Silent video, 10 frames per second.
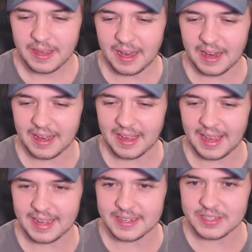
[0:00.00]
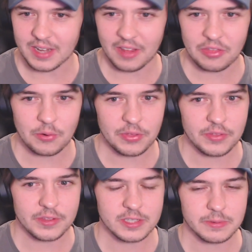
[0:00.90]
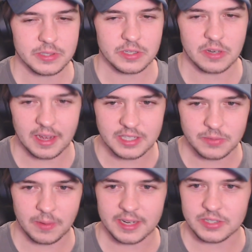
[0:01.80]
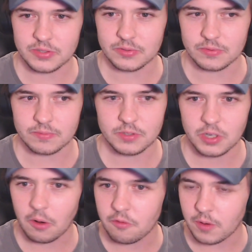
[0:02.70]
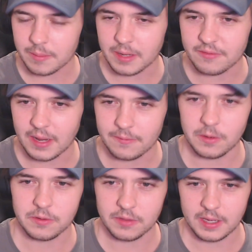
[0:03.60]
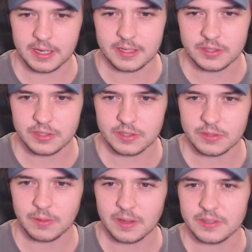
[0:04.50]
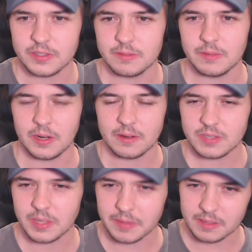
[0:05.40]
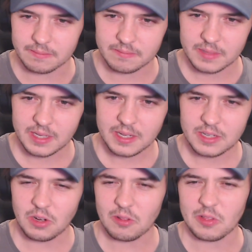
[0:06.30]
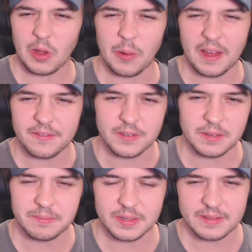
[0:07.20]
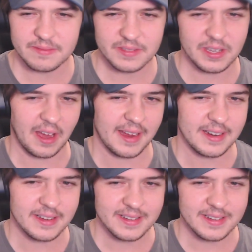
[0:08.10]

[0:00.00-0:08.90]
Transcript: and I thought that this was a nice way to show off one of my favorite things, as well as, you know, something not low effort, but kinda.